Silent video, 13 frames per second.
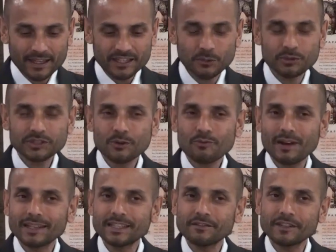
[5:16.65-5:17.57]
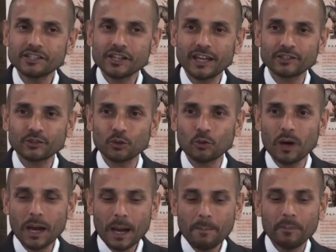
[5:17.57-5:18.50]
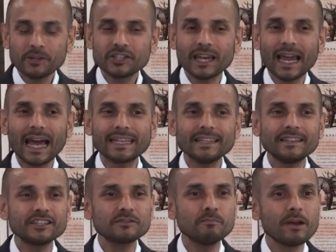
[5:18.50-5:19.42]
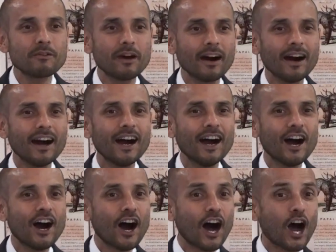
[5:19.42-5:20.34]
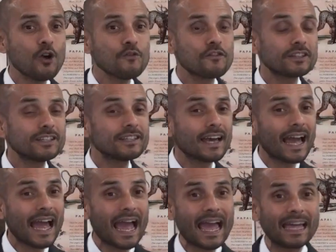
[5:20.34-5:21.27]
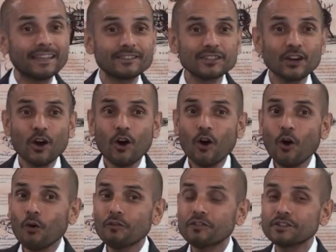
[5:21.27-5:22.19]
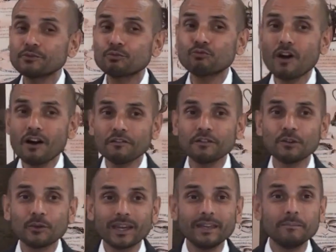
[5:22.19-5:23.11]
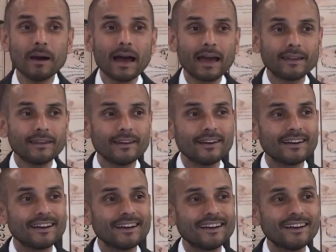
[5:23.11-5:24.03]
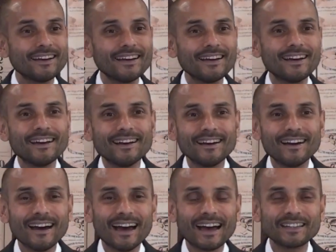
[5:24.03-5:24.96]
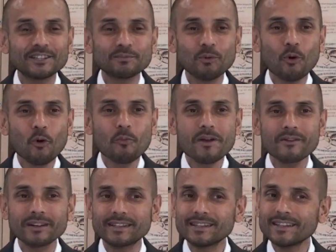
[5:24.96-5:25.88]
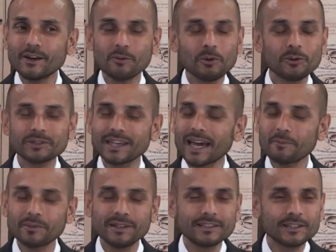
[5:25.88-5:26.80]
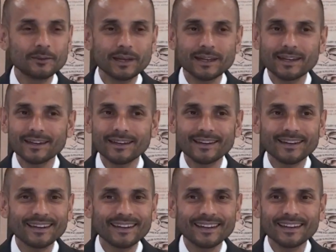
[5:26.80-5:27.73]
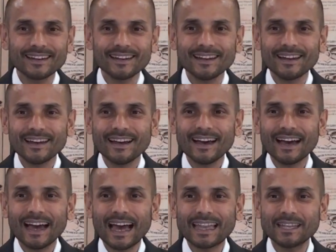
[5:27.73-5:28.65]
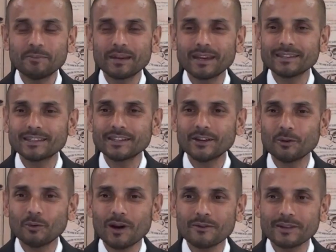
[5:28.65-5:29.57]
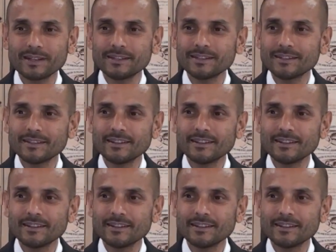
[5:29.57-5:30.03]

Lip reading: she was still relatively gentle, but she handed this mirror over to the hands of this rough-looking man. And this poor mirror didn't know what was happening to it. And it began to get worried.